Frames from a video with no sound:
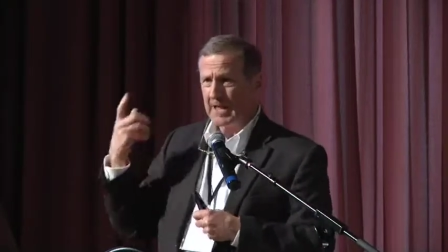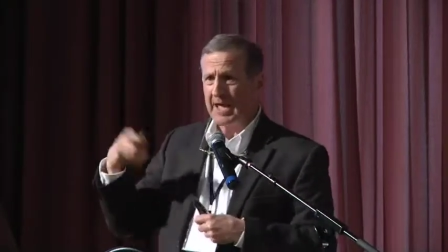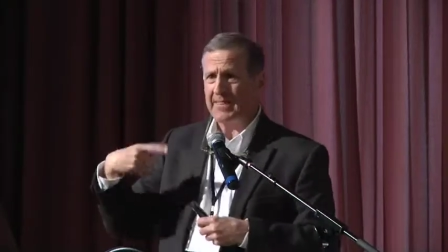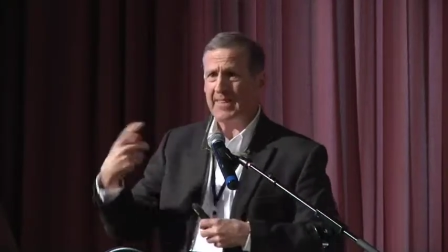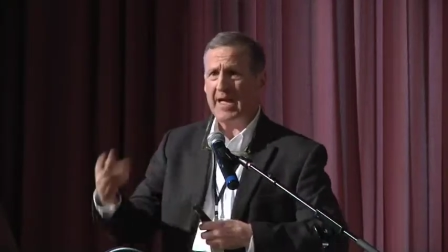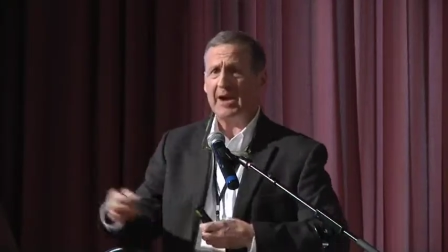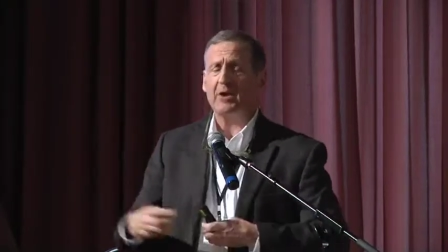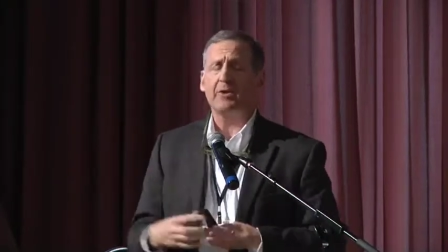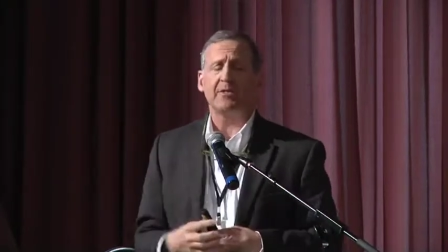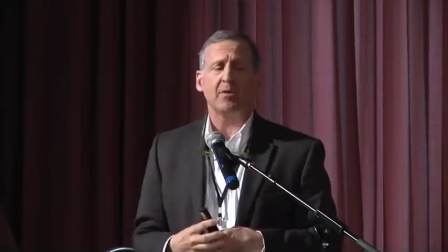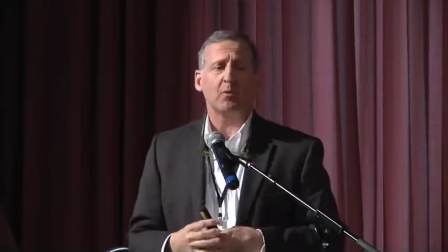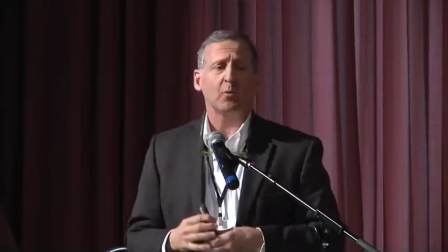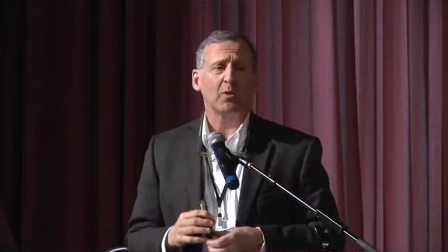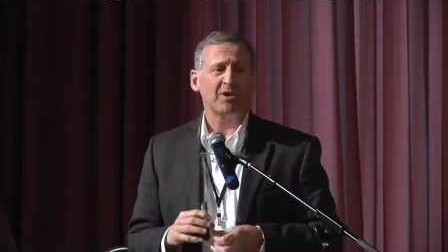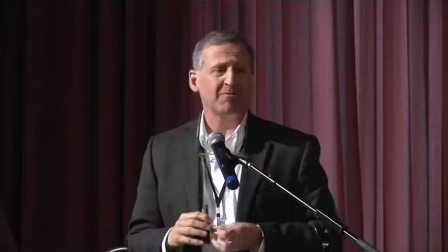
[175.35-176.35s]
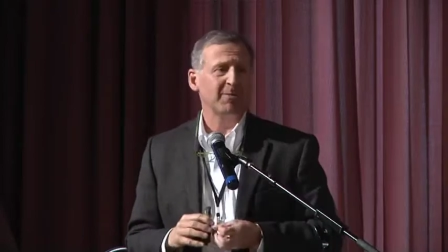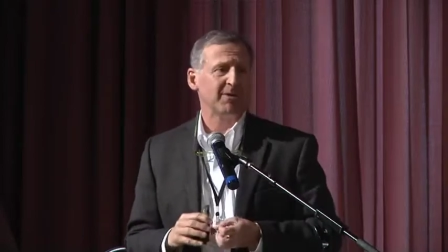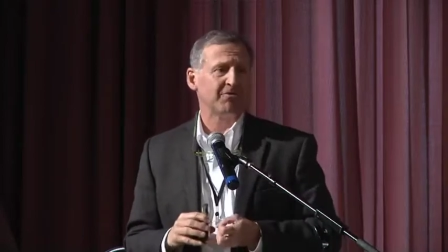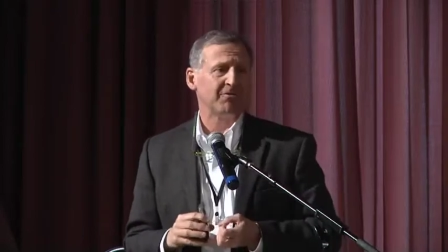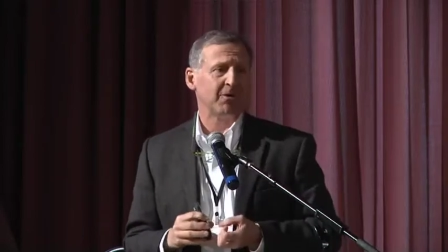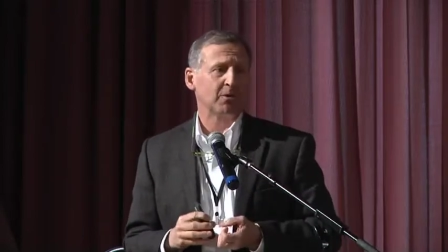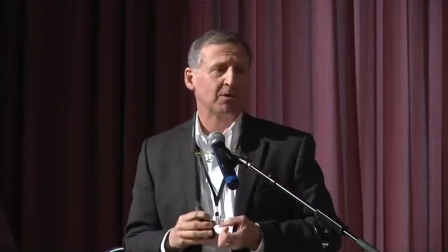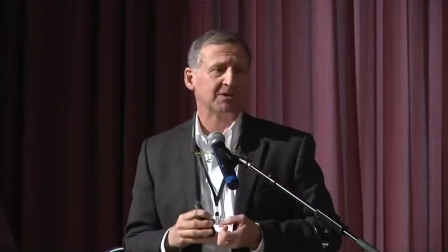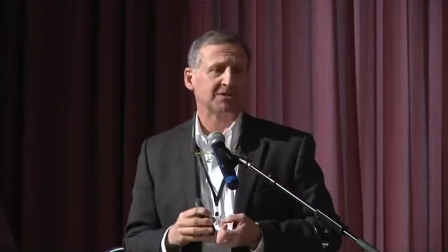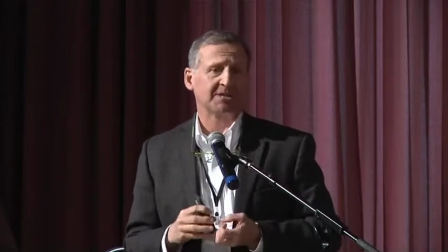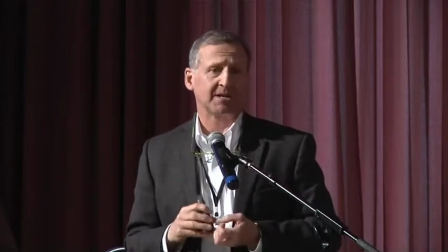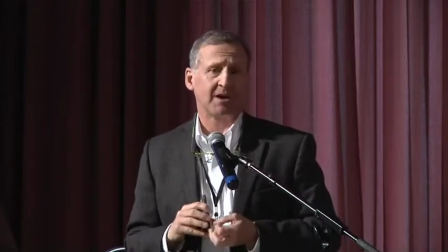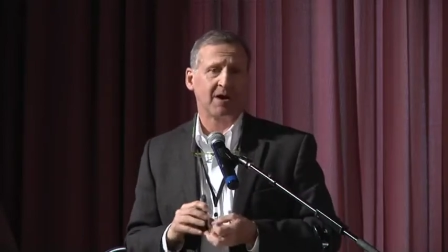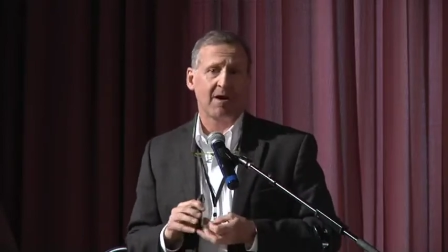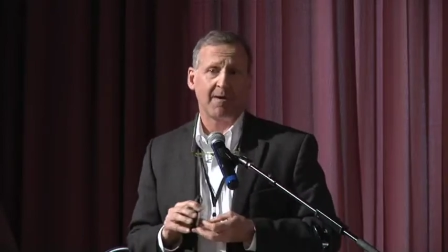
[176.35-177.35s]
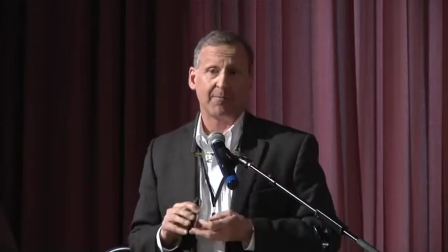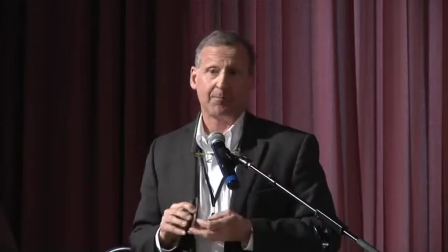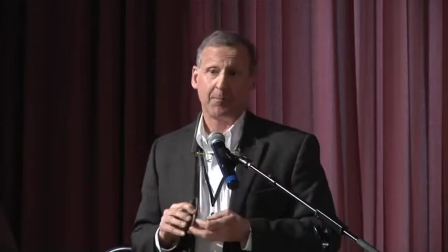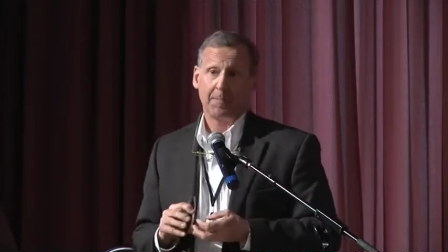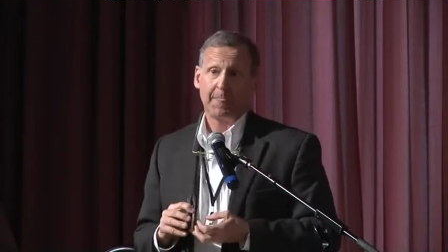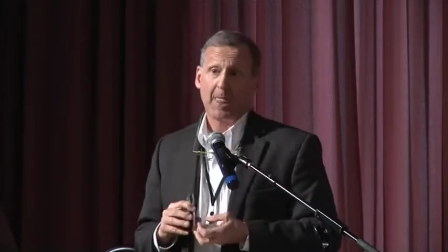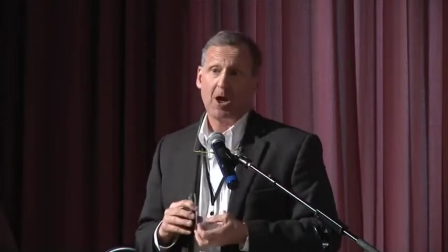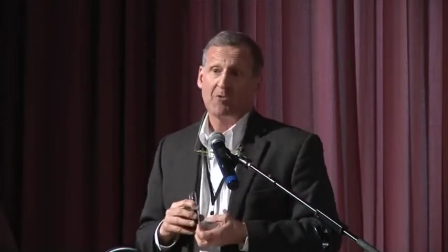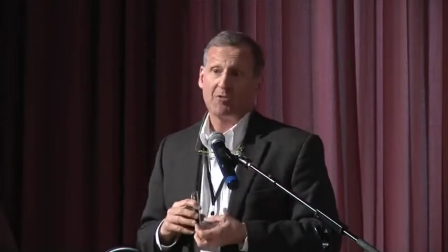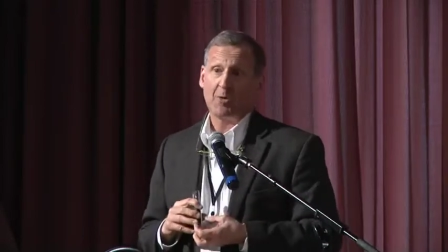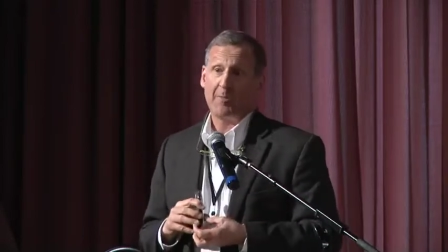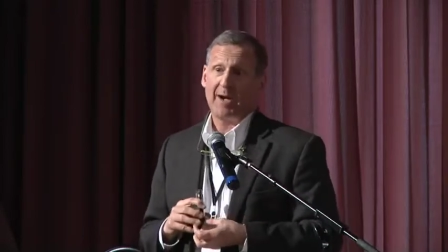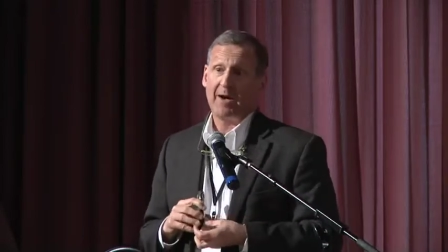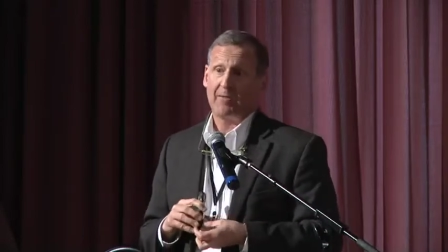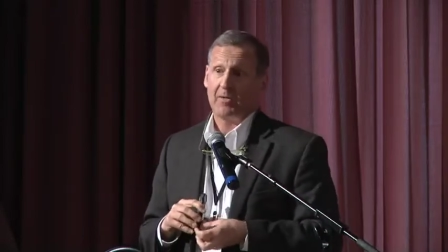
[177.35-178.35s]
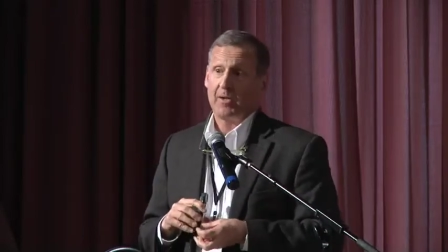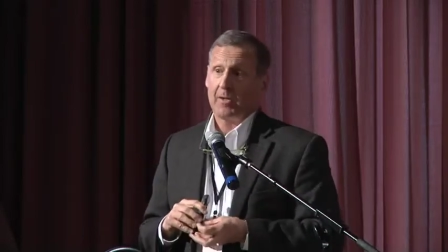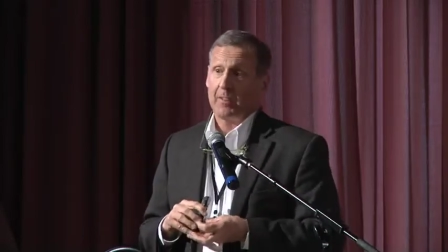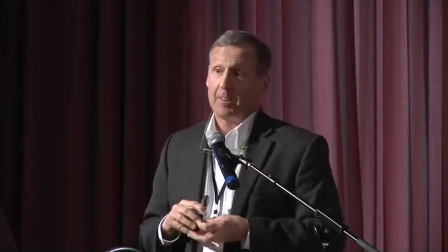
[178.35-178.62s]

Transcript: and the area that we've been focusing on for about,